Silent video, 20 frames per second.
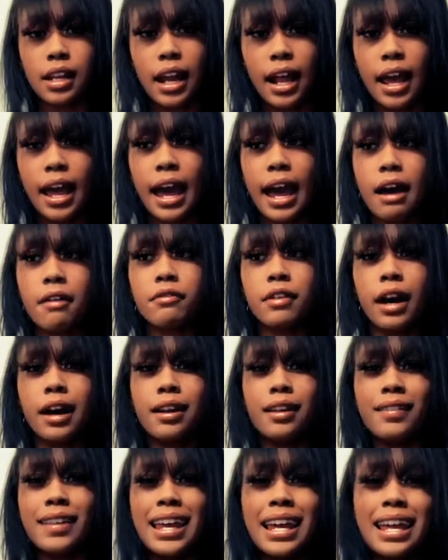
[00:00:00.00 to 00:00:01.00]
I have kind
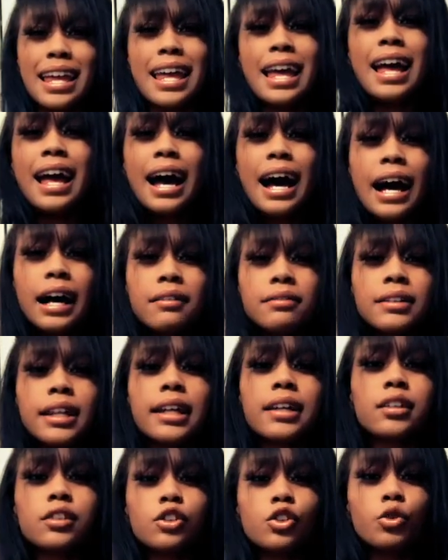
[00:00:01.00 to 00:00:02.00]
of like have
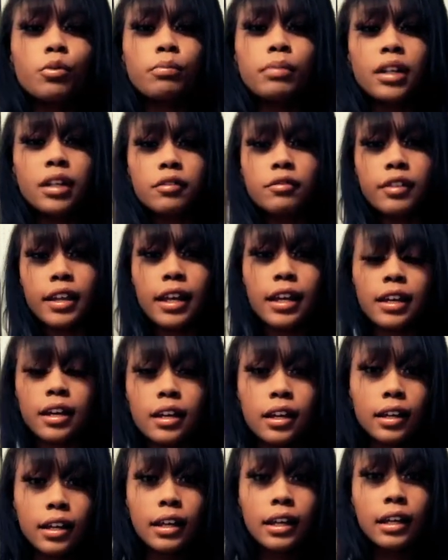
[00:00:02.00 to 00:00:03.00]
like a little bit of like
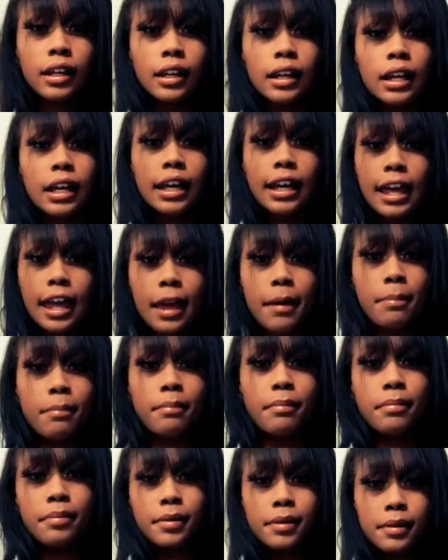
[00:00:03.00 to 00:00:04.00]
hip
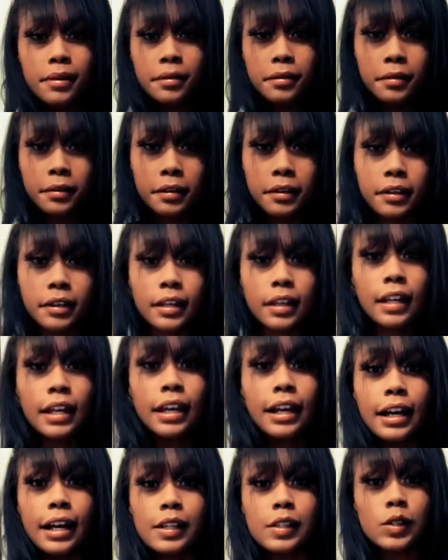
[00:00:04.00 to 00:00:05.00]

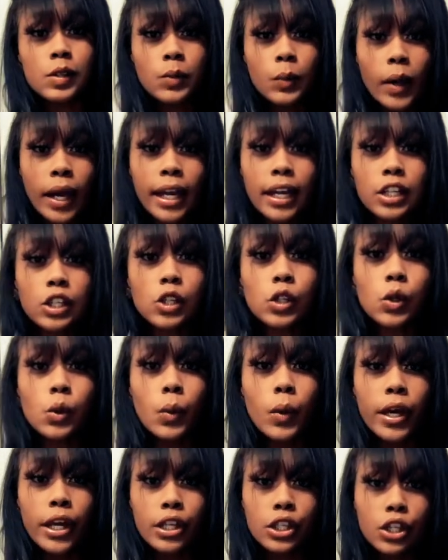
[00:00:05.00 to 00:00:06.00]
and swing into
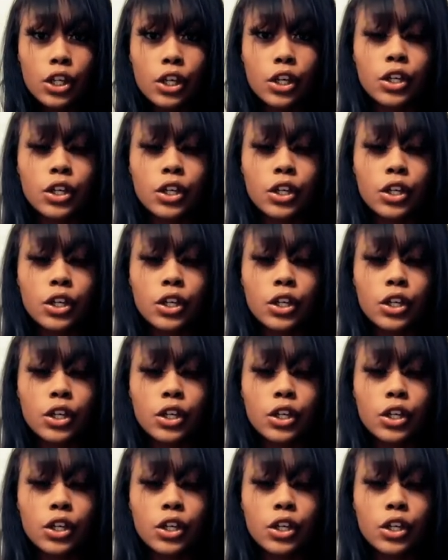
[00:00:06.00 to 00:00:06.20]
it.